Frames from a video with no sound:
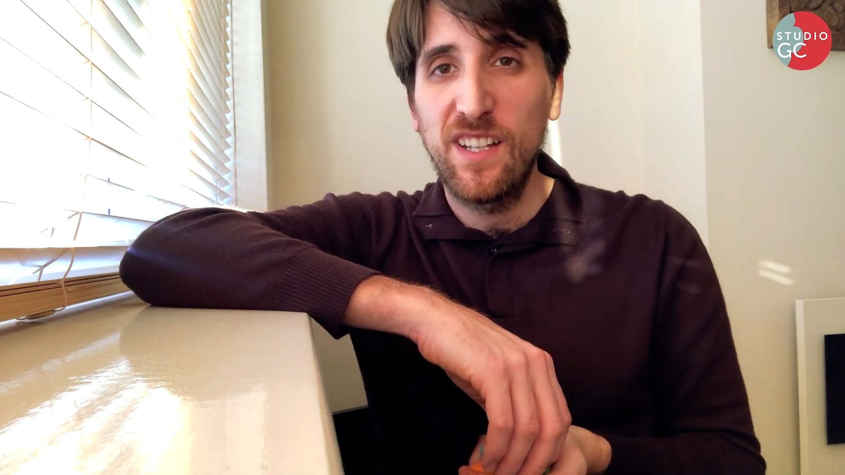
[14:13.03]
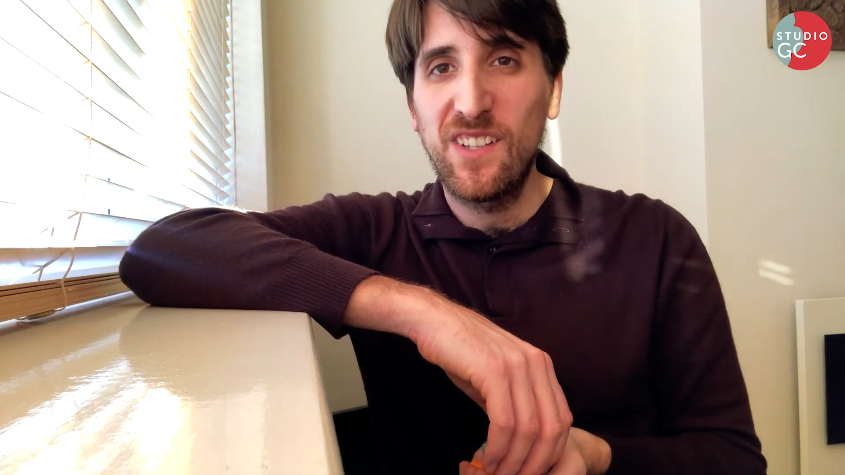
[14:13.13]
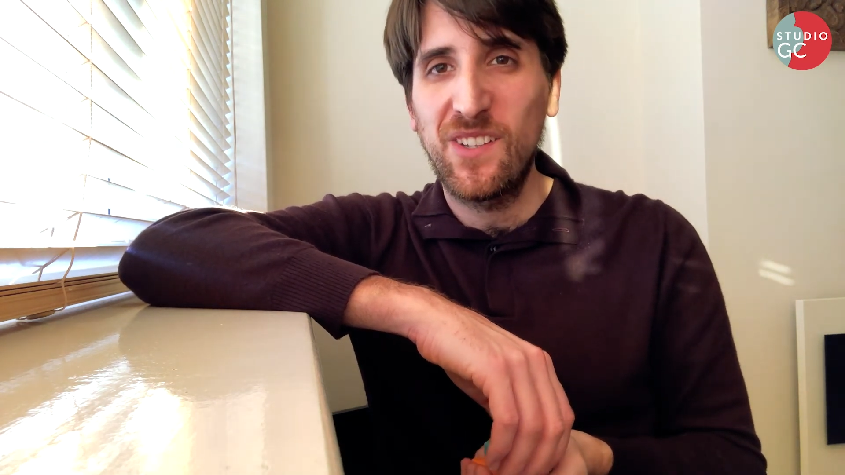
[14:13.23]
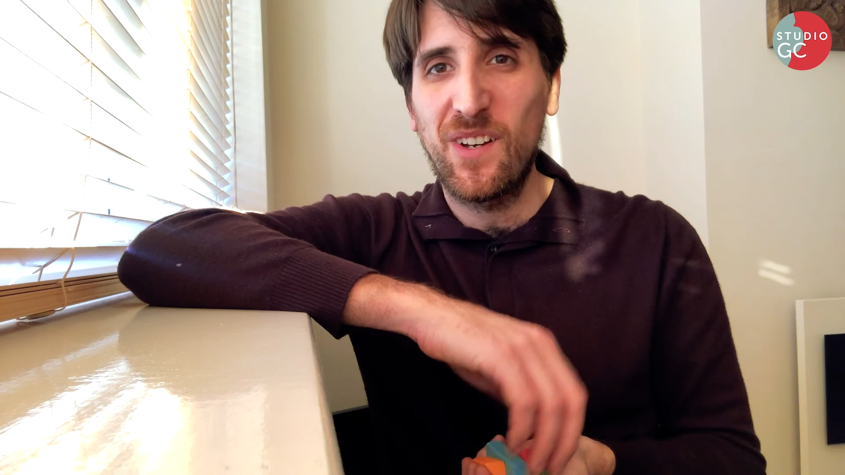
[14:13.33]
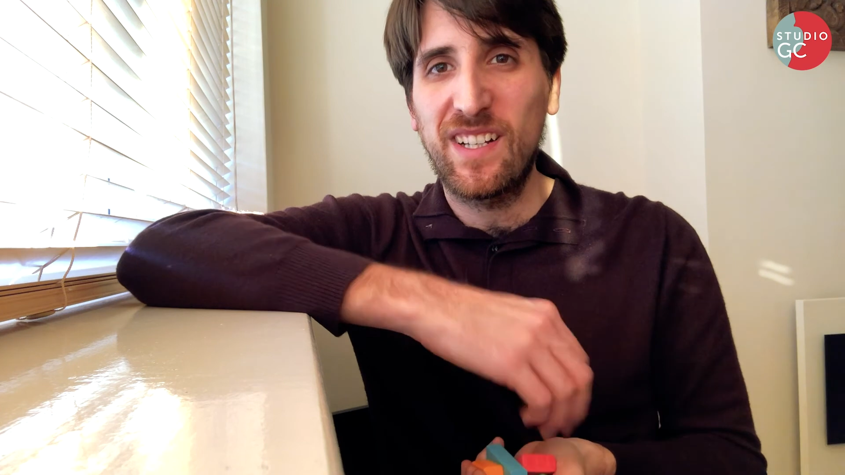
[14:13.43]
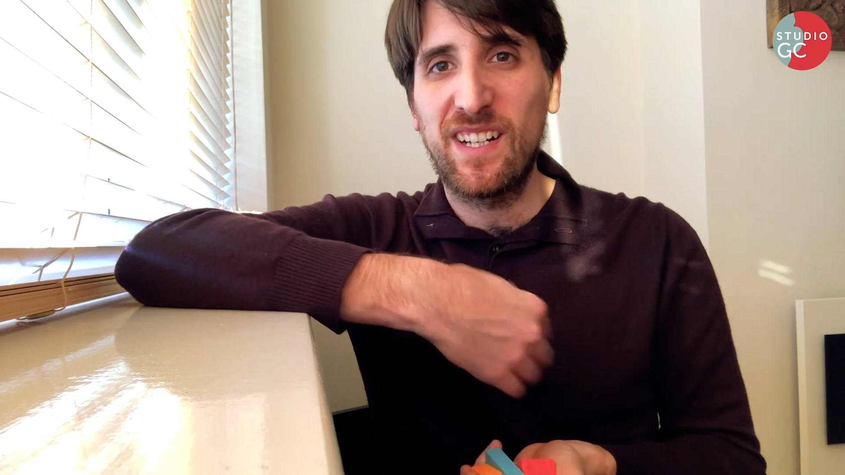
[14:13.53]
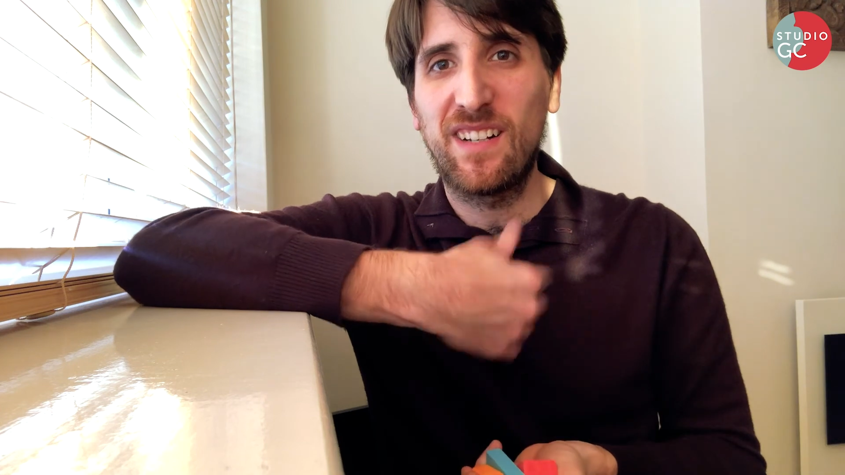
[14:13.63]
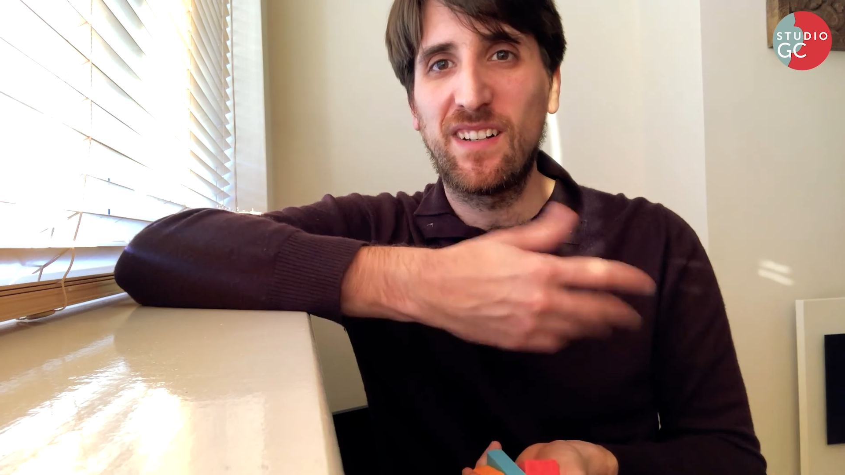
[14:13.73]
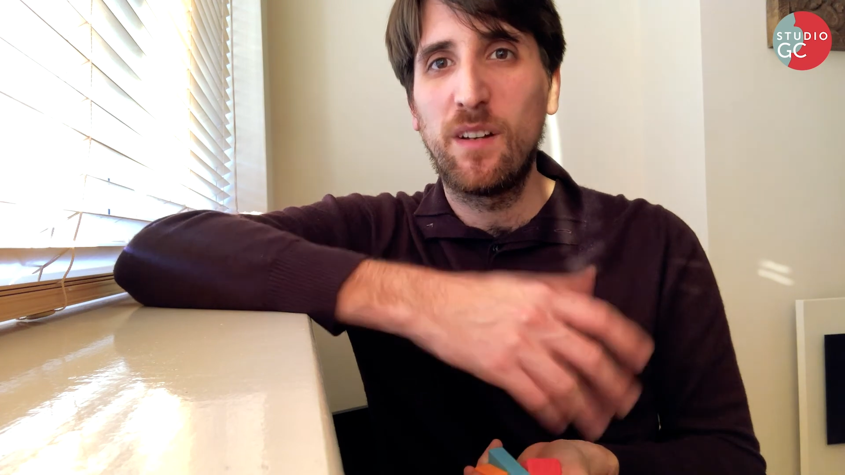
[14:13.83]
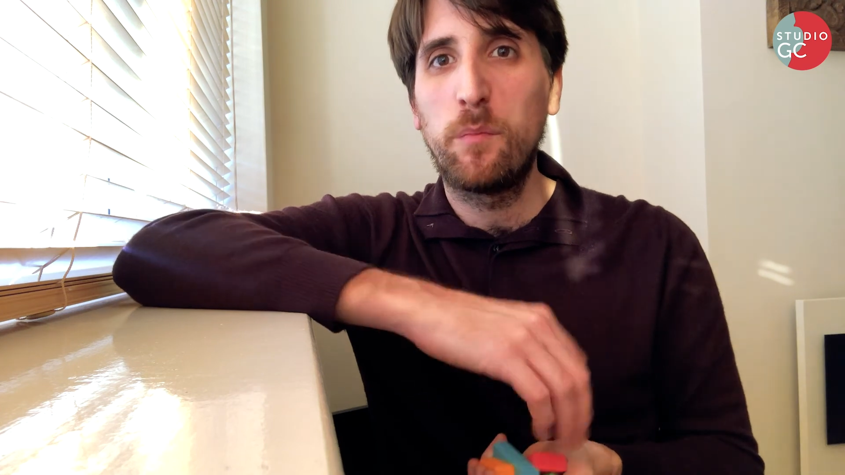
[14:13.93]
so I
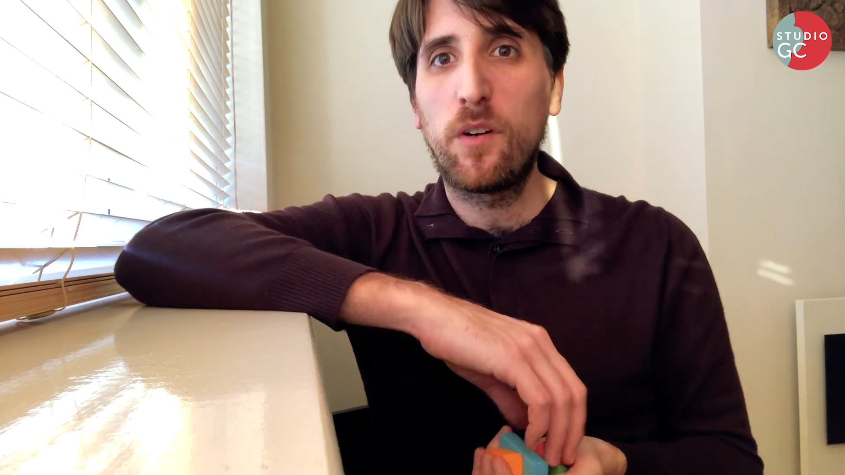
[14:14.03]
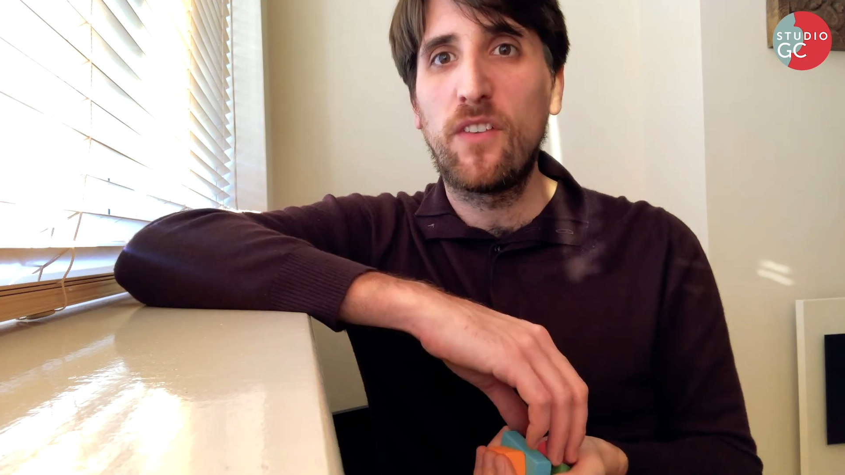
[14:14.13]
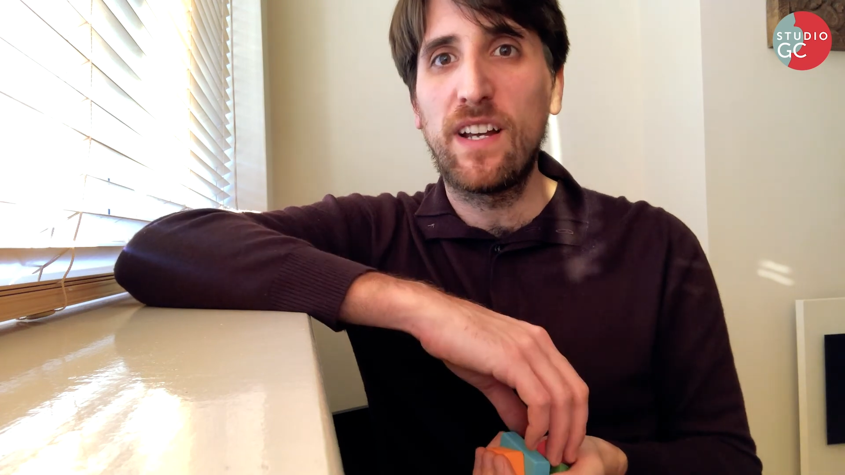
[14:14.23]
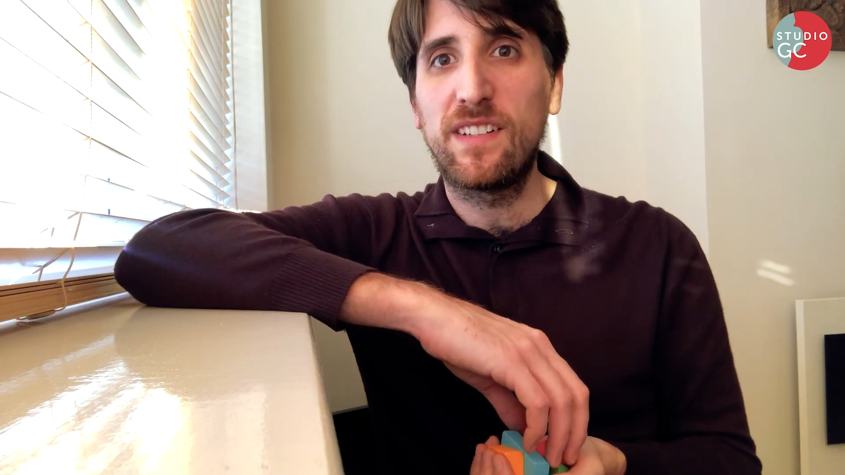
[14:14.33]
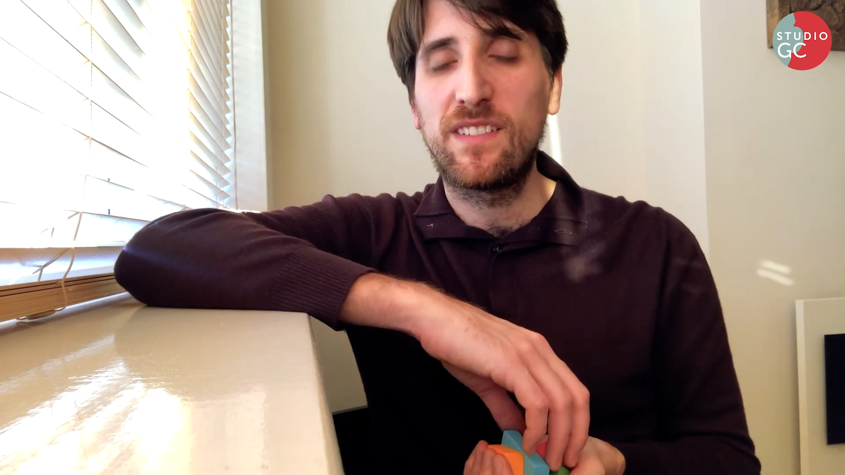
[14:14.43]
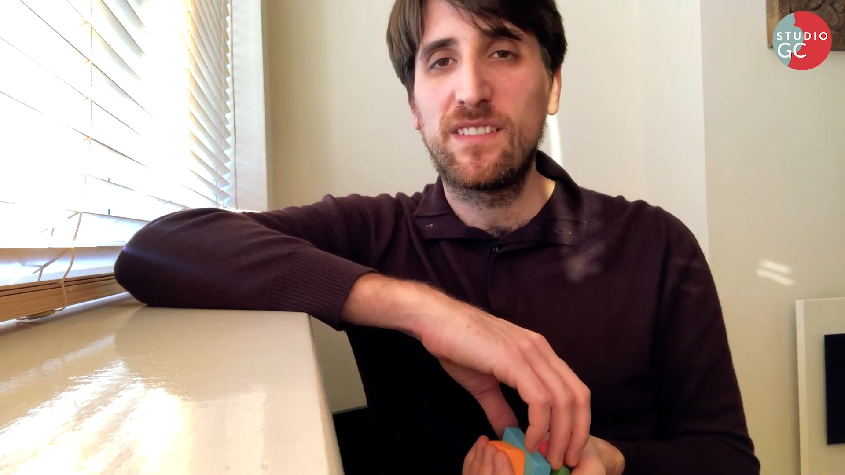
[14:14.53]
can provide